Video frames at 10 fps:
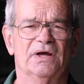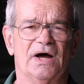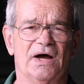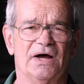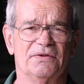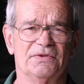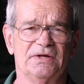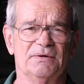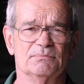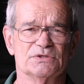
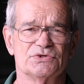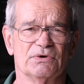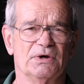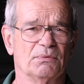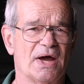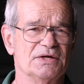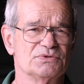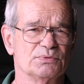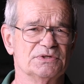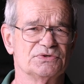the Missouri
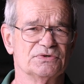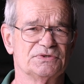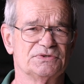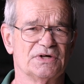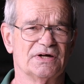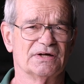Rice Research